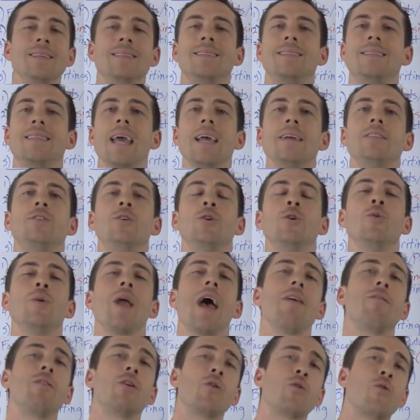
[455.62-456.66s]
Stay tuned,
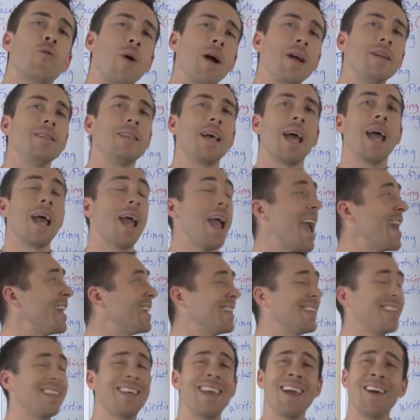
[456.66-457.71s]
have a great day,
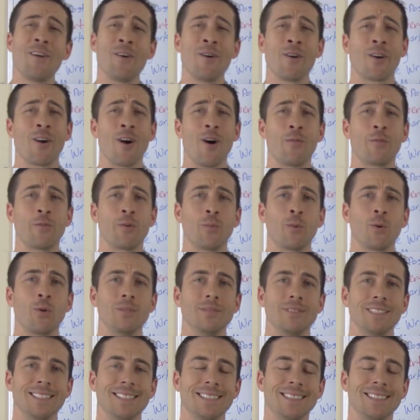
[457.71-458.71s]
and get uncomfortable.